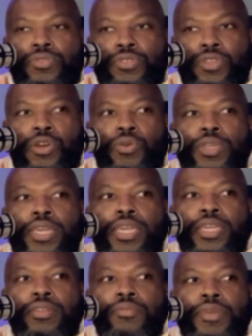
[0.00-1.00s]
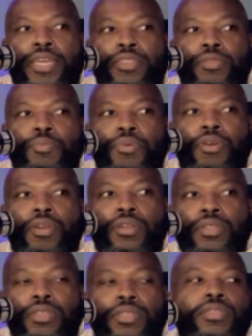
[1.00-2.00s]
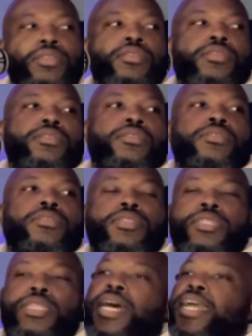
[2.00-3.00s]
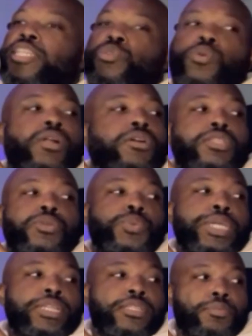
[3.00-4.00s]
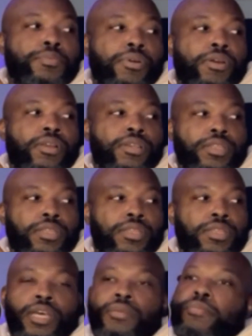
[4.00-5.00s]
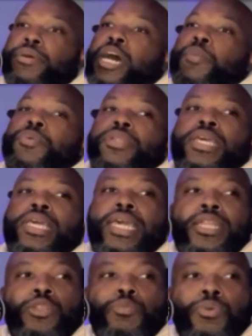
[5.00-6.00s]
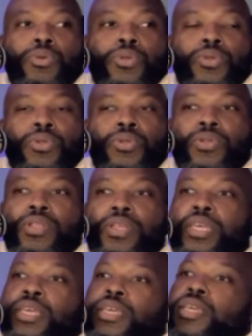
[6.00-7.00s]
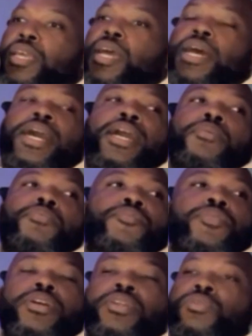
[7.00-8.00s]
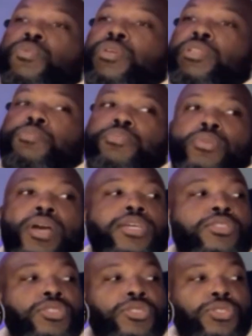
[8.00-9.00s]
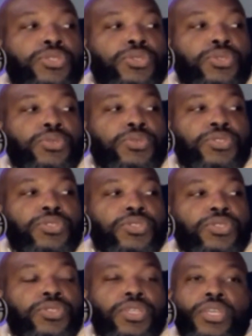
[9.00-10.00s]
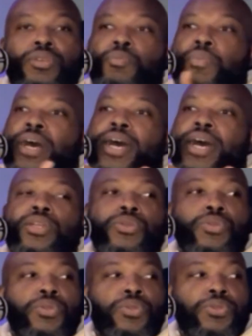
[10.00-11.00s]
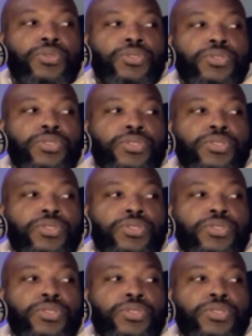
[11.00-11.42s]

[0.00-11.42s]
cocaine at the party, the highest quality weed at the party. I'm popping an edible. I'm fucking with prostitutes, models,